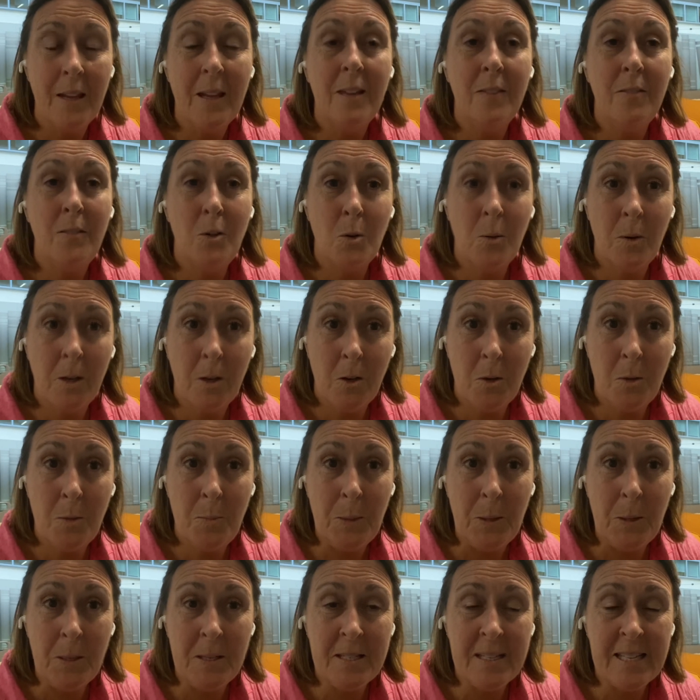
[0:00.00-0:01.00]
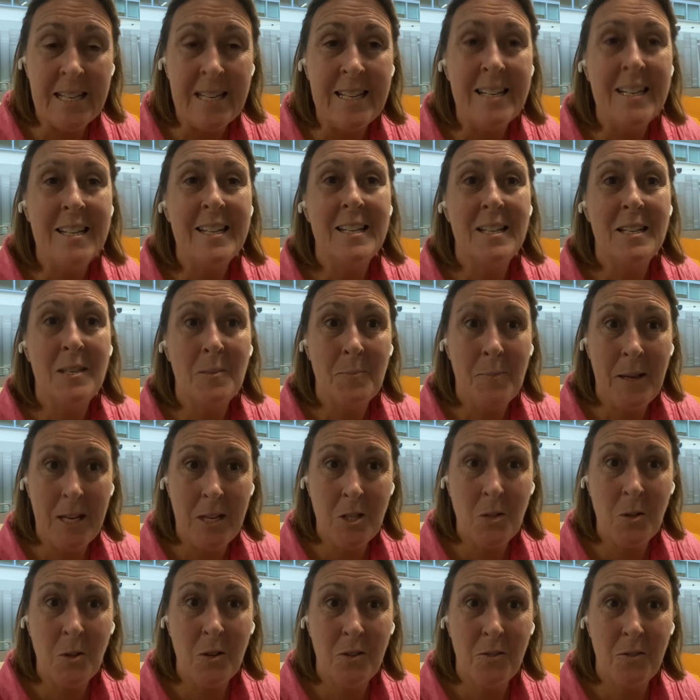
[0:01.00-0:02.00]
If you're a good person, make
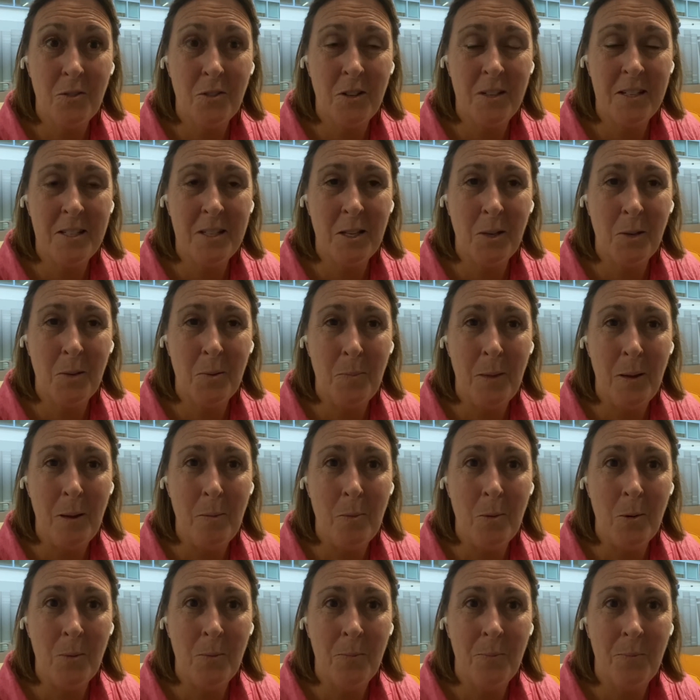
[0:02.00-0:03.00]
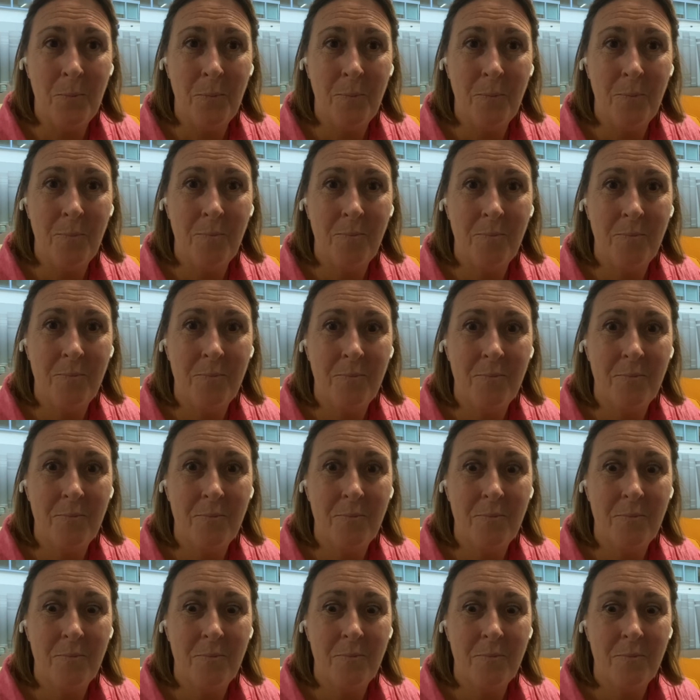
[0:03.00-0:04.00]
sure your friends are good people.
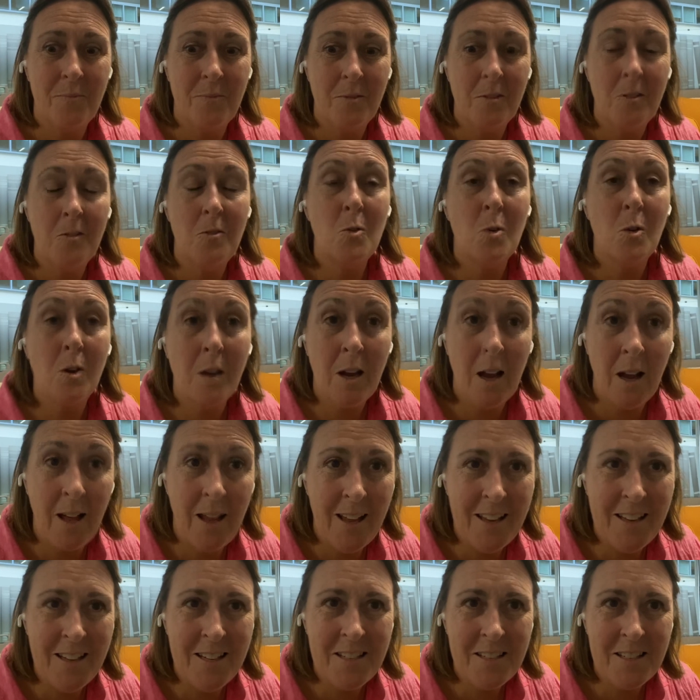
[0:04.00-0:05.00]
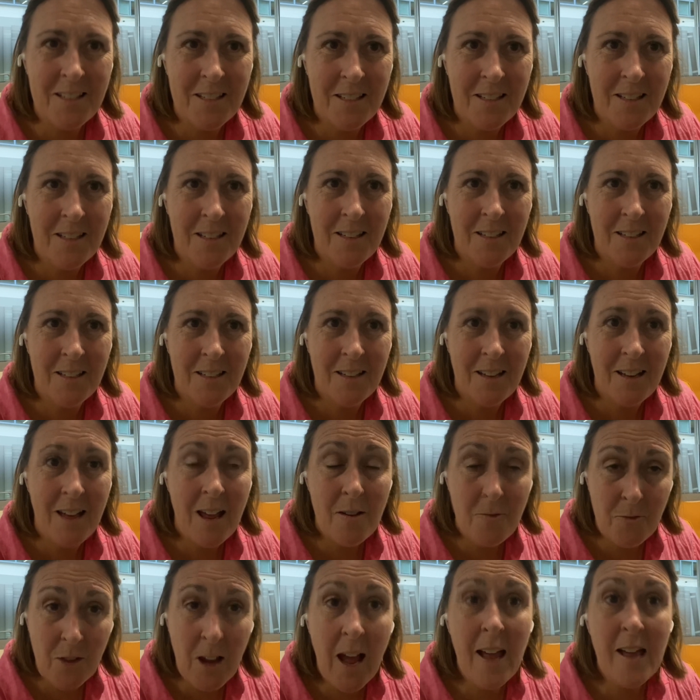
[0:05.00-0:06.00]
If you're kind,
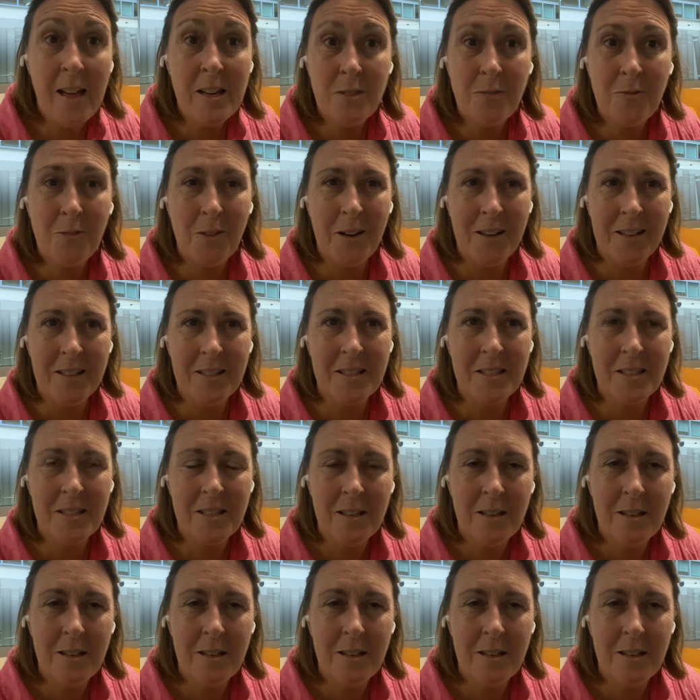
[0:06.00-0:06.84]
have kind friends.